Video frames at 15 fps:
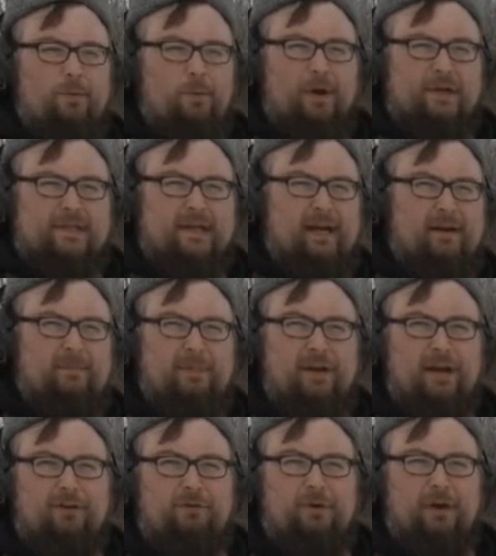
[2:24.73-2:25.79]
Once again,
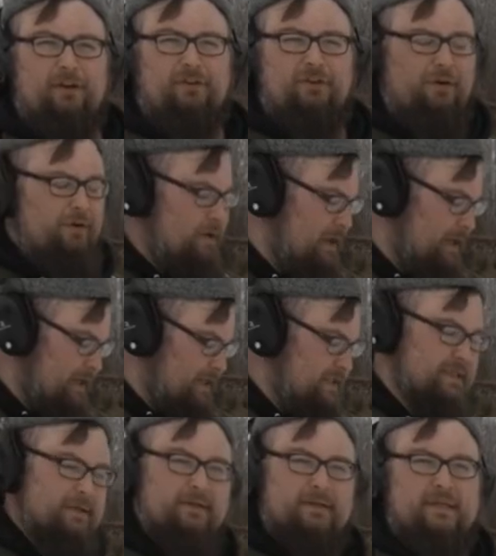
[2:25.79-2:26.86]
being a 22, it
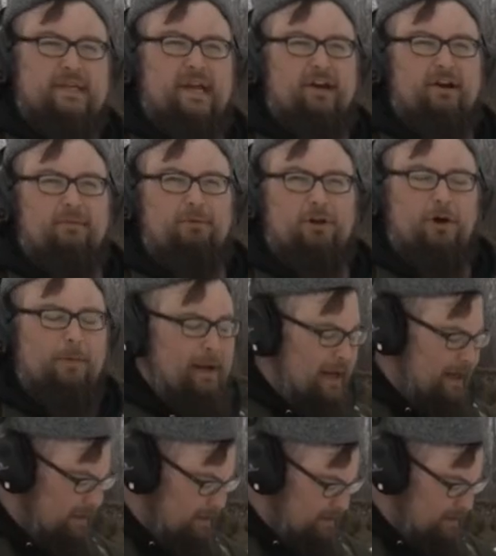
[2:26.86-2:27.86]
is standard blowback.